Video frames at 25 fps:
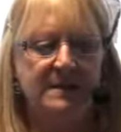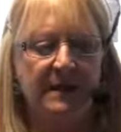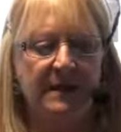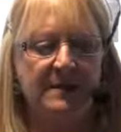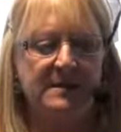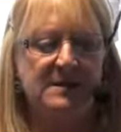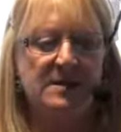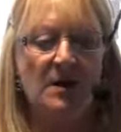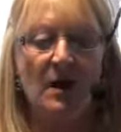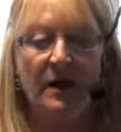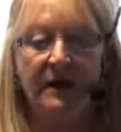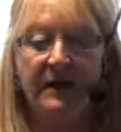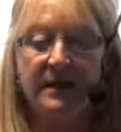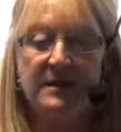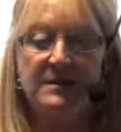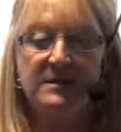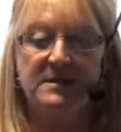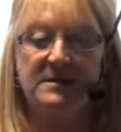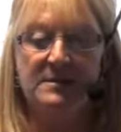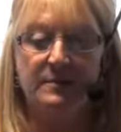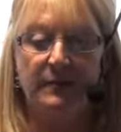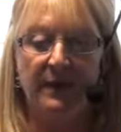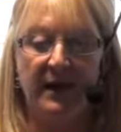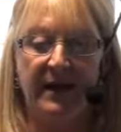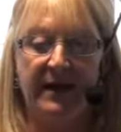Psychic
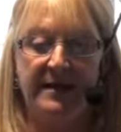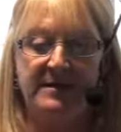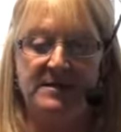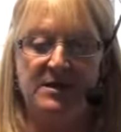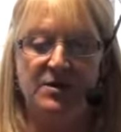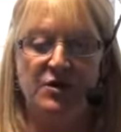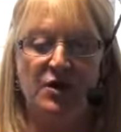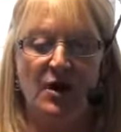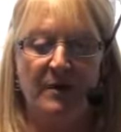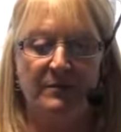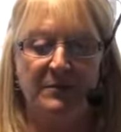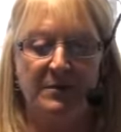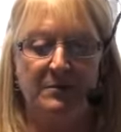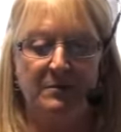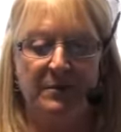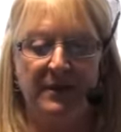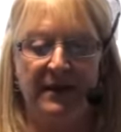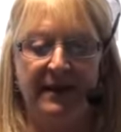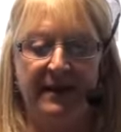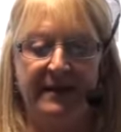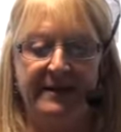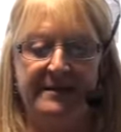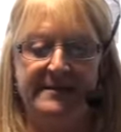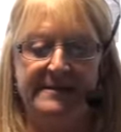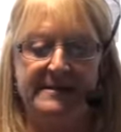displays are
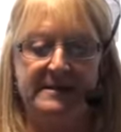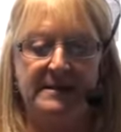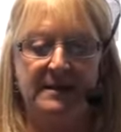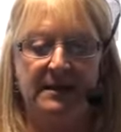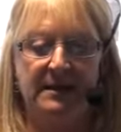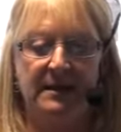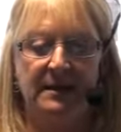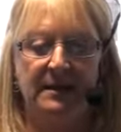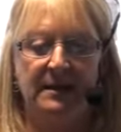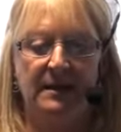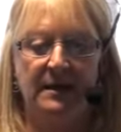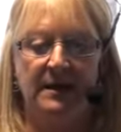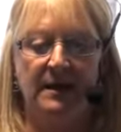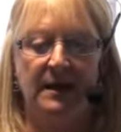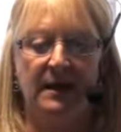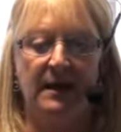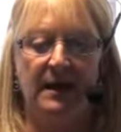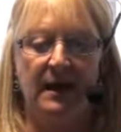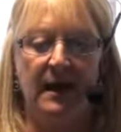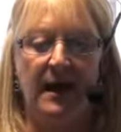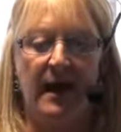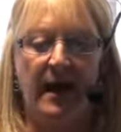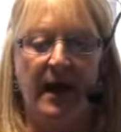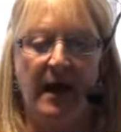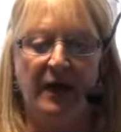commonplace.
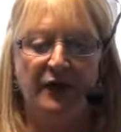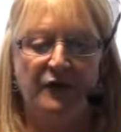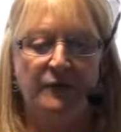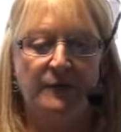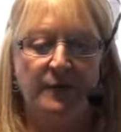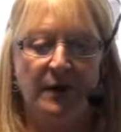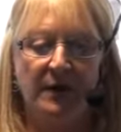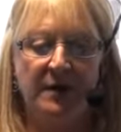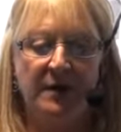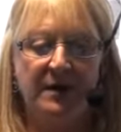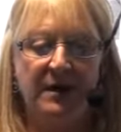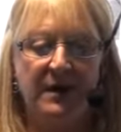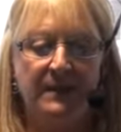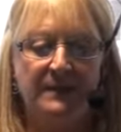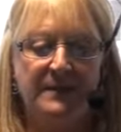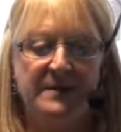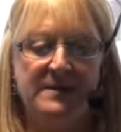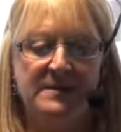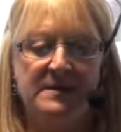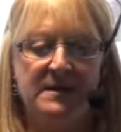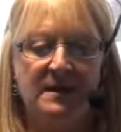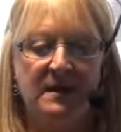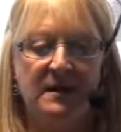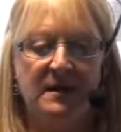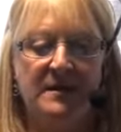Out-of-body
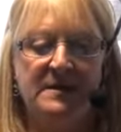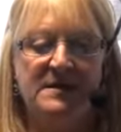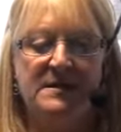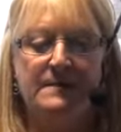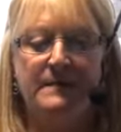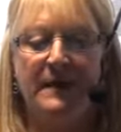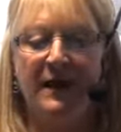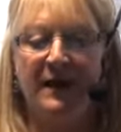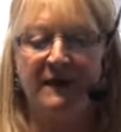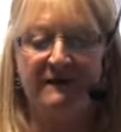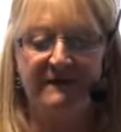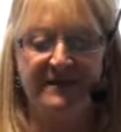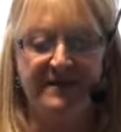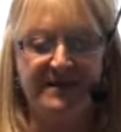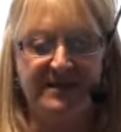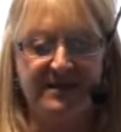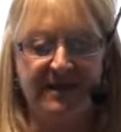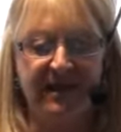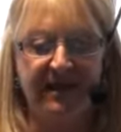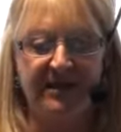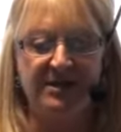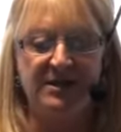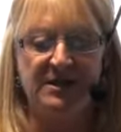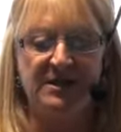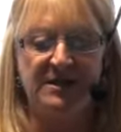episodes,
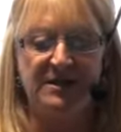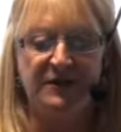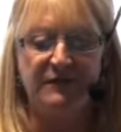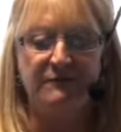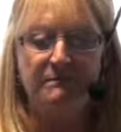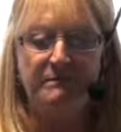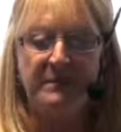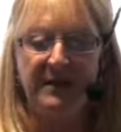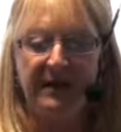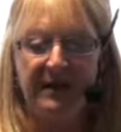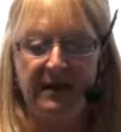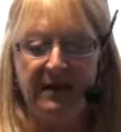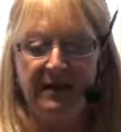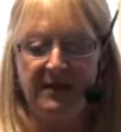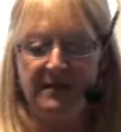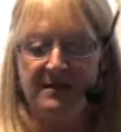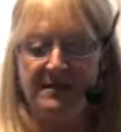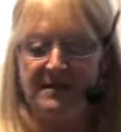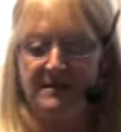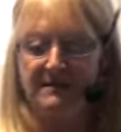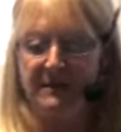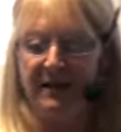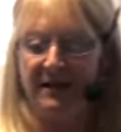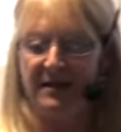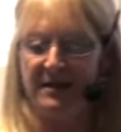manifestations of
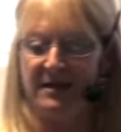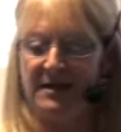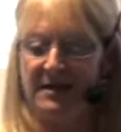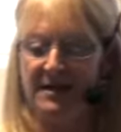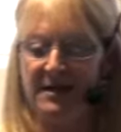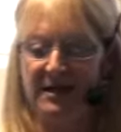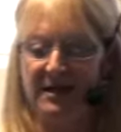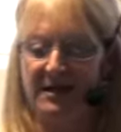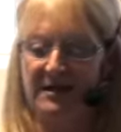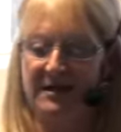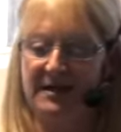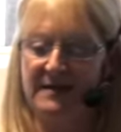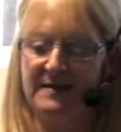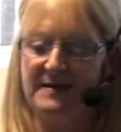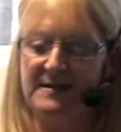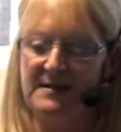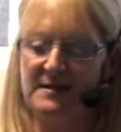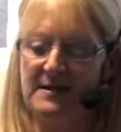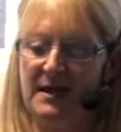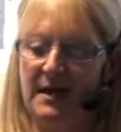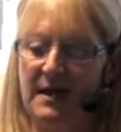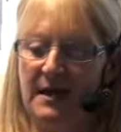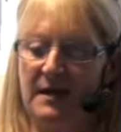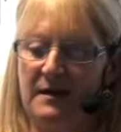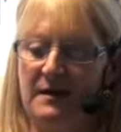beings met in a near-death
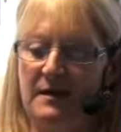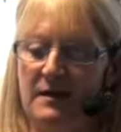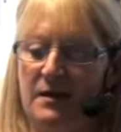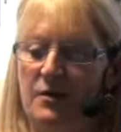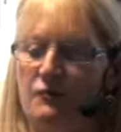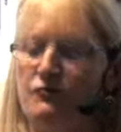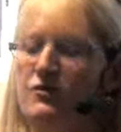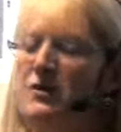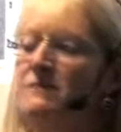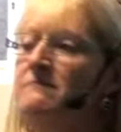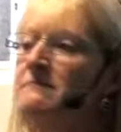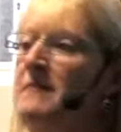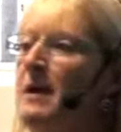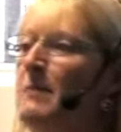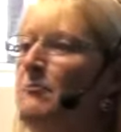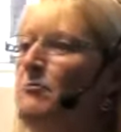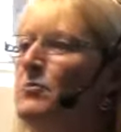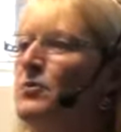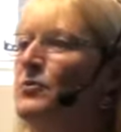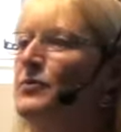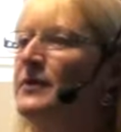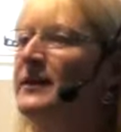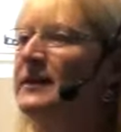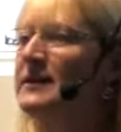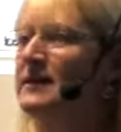state,
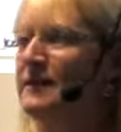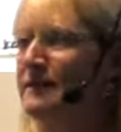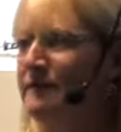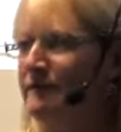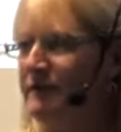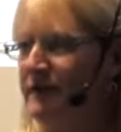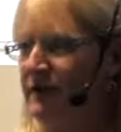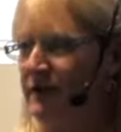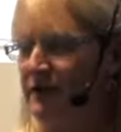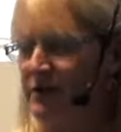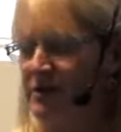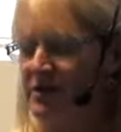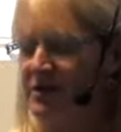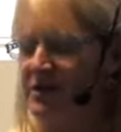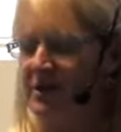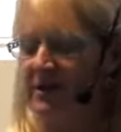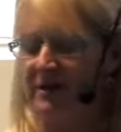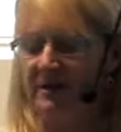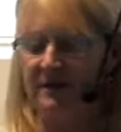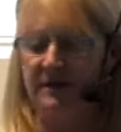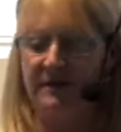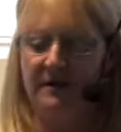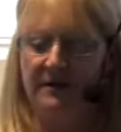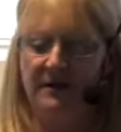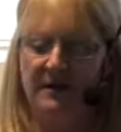remembering the future,
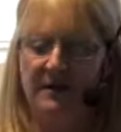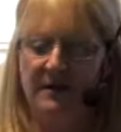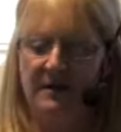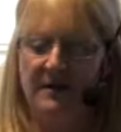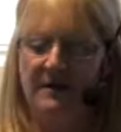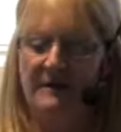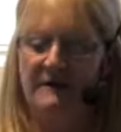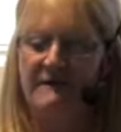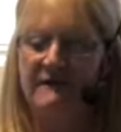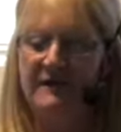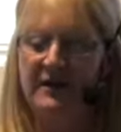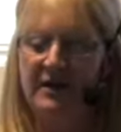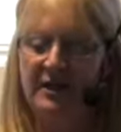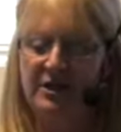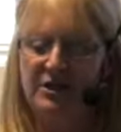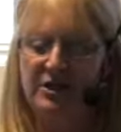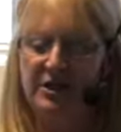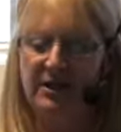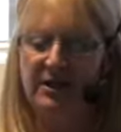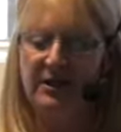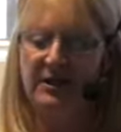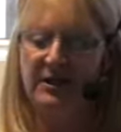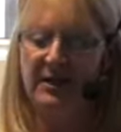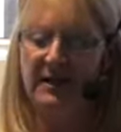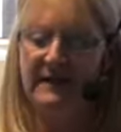
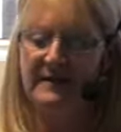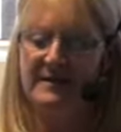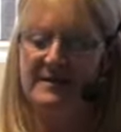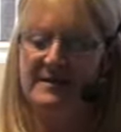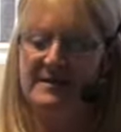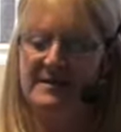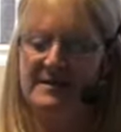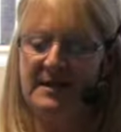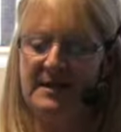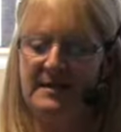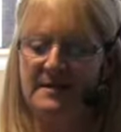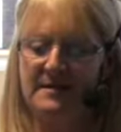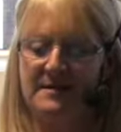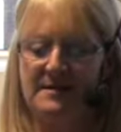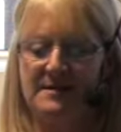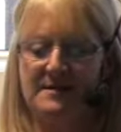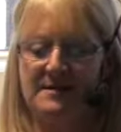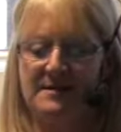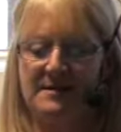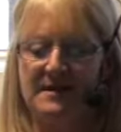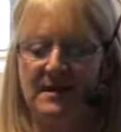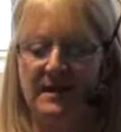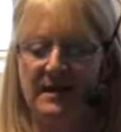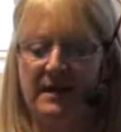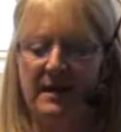finishing another
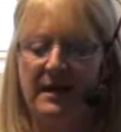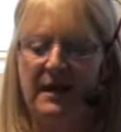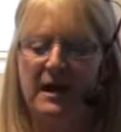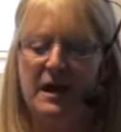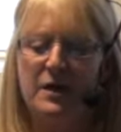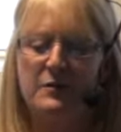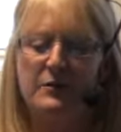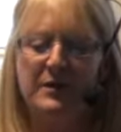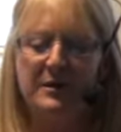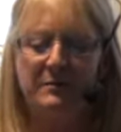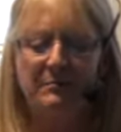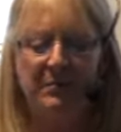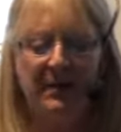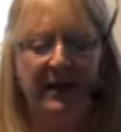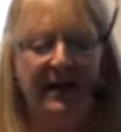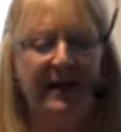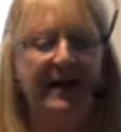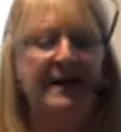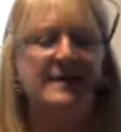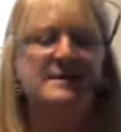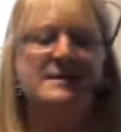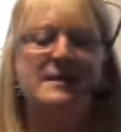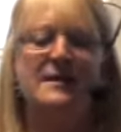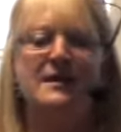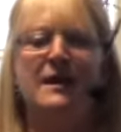sentence, hearing
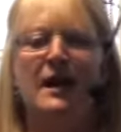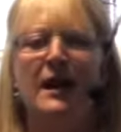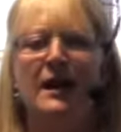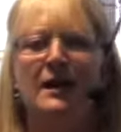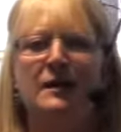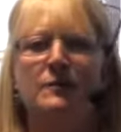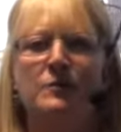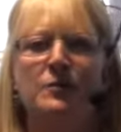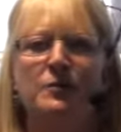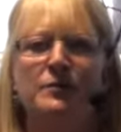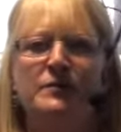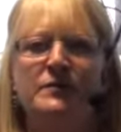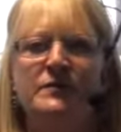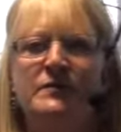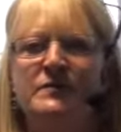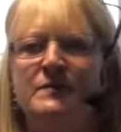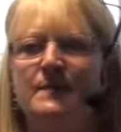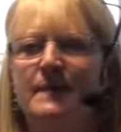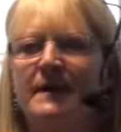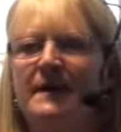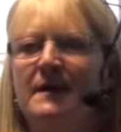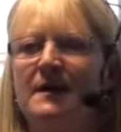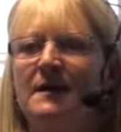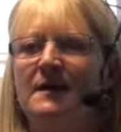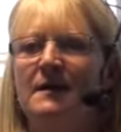plants and animals
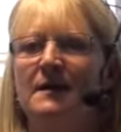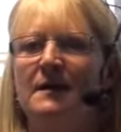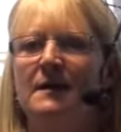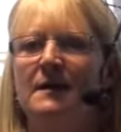speak.